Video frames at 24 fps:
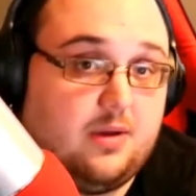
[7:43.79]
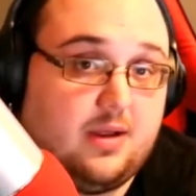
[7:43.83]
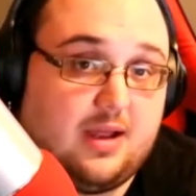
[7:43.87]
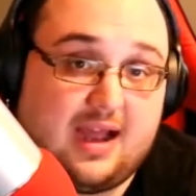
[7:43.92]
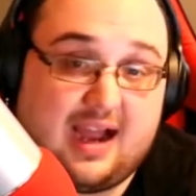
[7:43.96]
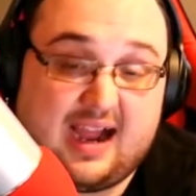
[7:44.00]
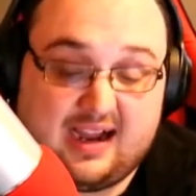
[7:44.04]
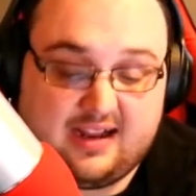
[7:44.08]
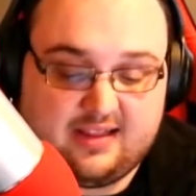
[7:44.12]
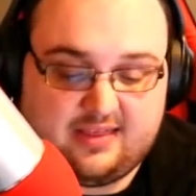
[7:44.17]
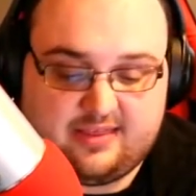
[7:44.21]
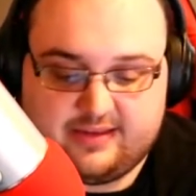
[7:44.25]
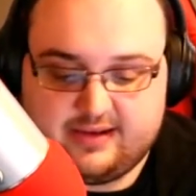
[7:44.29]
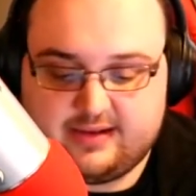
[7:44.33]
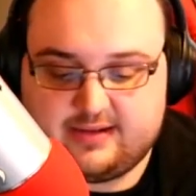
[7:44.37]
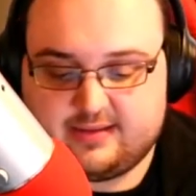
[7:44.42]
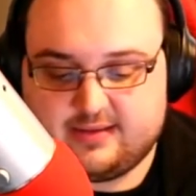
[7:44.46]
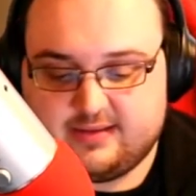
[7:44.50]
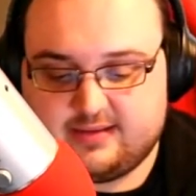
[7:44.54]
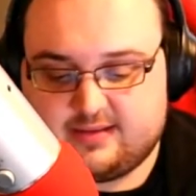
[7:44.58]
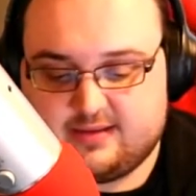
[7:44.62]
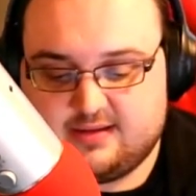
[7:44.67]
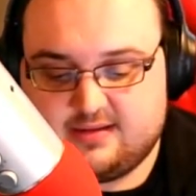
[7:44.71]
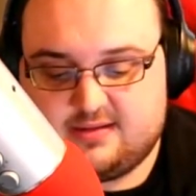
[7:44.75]
I think
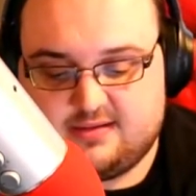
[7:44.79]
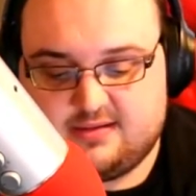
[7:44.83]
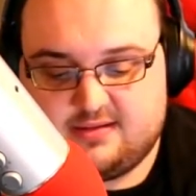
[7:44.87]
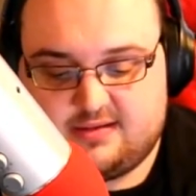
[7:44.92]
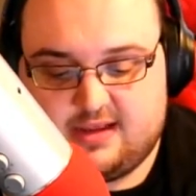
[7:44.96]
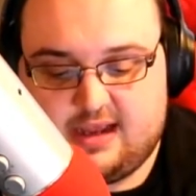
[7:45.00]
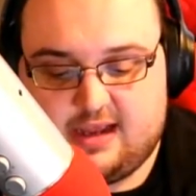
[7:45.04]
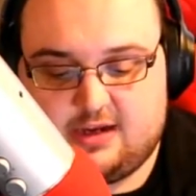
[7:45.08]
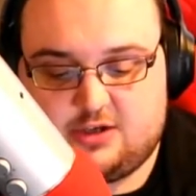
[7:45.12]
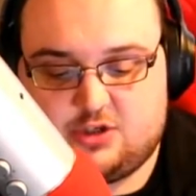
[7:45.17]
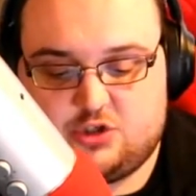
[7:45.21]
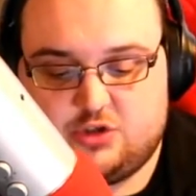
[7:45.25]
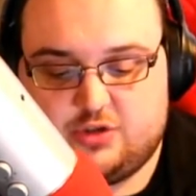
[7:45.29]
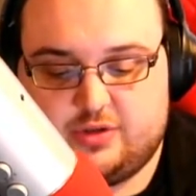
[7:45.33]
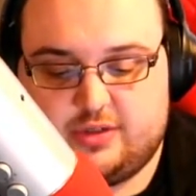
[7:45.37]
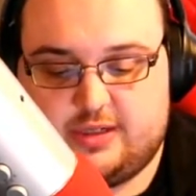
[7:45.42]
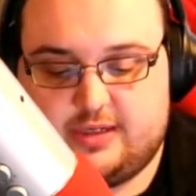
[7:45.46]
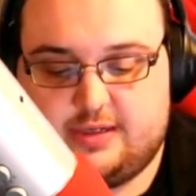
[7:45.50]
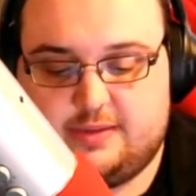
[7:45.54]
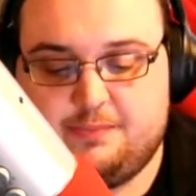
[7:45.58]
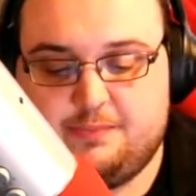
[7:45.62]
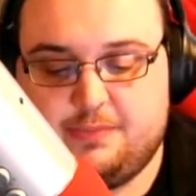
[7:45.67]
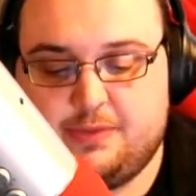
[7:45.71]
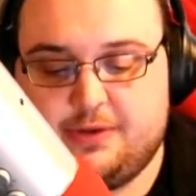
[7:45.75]
that this is
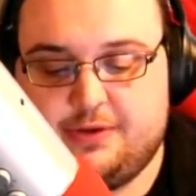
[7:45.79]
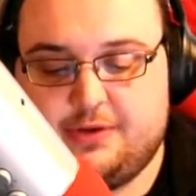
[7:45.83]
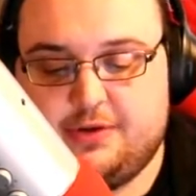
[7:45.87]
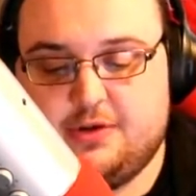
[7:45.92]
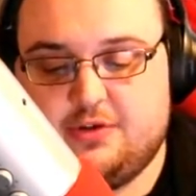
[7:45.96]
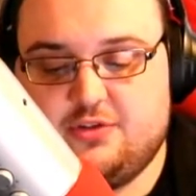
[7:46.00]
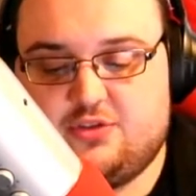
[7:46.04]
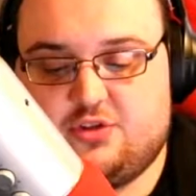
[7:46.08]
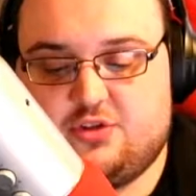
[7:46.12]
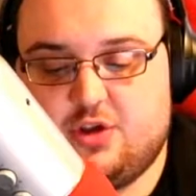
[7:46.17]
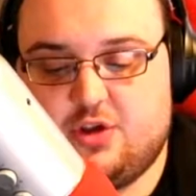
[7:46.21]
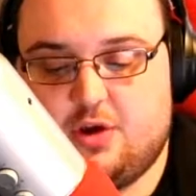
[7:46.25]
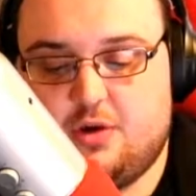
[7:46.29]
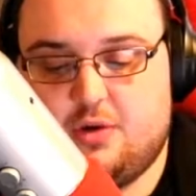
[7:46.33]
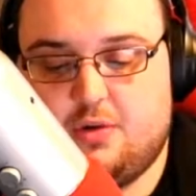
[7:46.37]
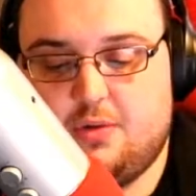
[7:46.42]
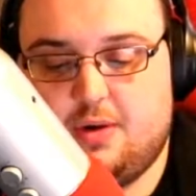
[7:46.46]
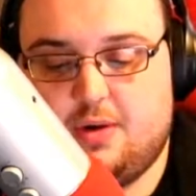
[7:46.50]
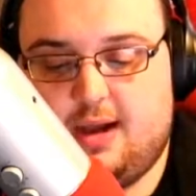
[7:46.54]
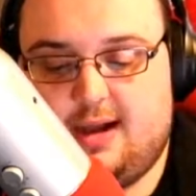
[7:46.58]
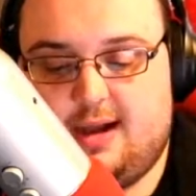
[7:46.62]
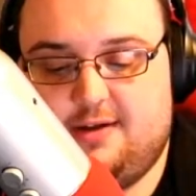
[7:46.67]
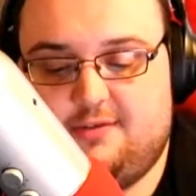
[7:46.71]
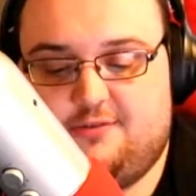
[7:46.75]
actually so
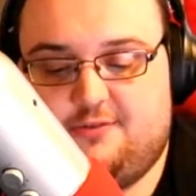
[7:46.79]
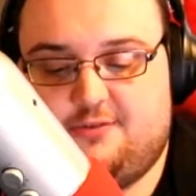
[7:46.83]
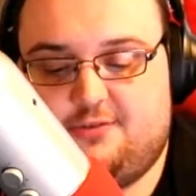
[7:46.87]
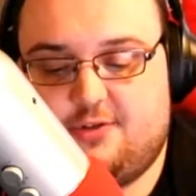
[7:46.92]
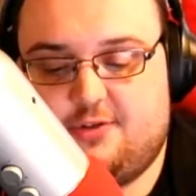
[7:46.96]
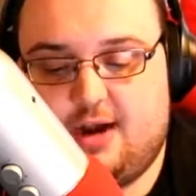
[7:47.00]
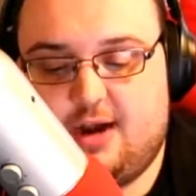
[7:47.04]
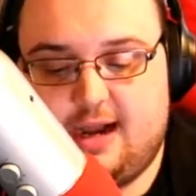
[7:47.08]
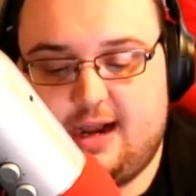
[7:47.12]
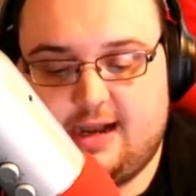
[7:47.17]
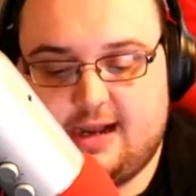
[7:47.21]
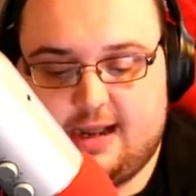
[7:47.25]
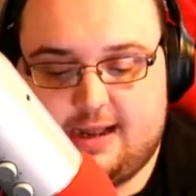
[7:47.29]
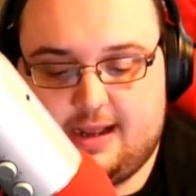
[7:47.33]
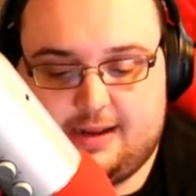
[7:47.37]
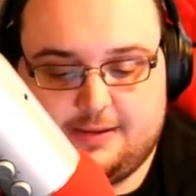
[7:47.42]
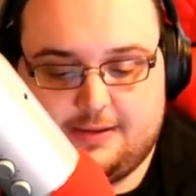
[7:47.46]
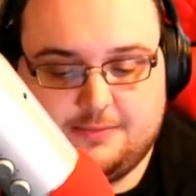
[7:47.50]
on Friday.